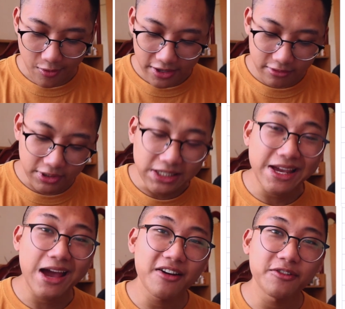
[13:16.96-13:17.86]
I really
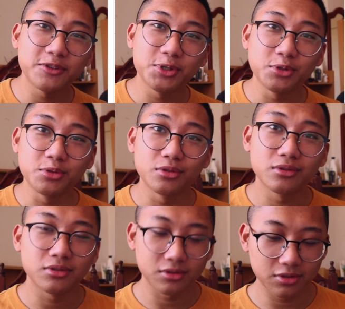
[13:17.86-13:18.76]
have to
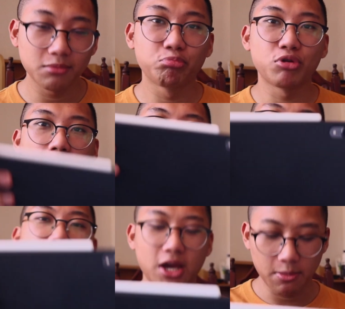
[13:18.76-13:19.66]
prop
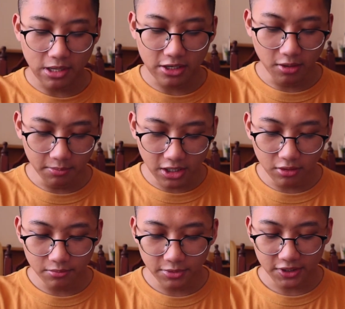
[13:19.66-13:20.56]
my iPad up
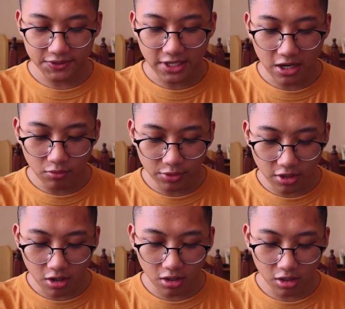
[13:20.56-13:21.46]
now because now we
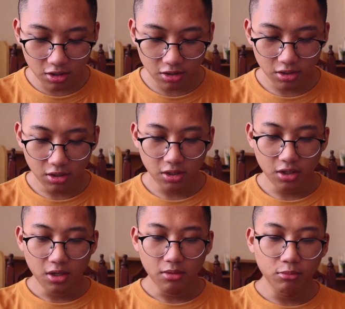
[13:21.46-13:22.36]
are
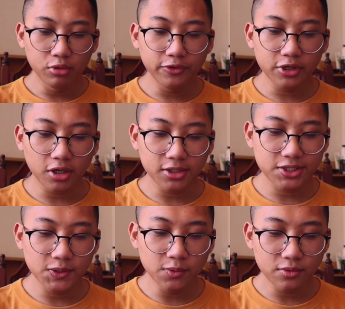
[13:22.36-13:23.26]
moving on
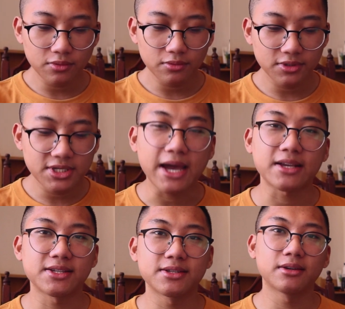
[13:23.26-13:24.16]
to
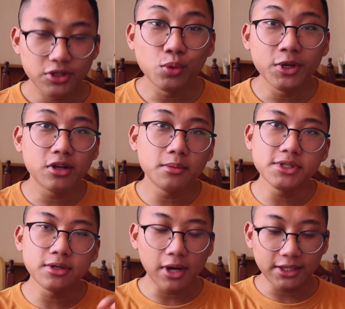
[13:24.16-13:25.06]
text. So when it comes
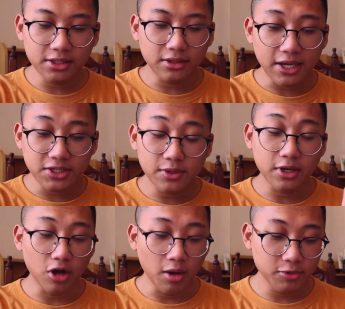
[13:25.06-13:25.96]
to writing text, you
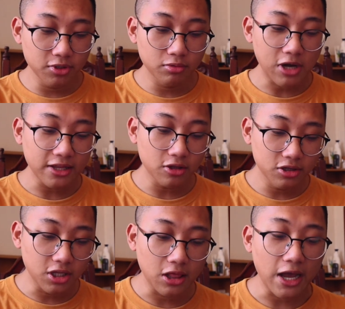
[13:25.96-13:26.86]
can opt to write
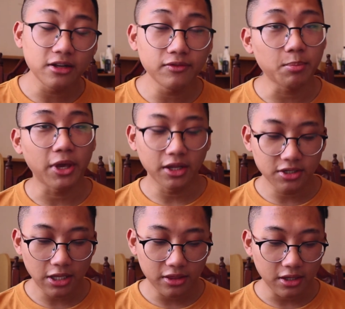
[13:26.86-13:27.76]
on the line of the
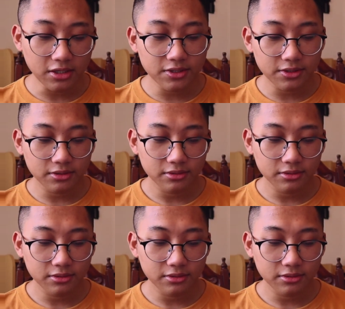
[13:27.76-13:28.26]
page like this.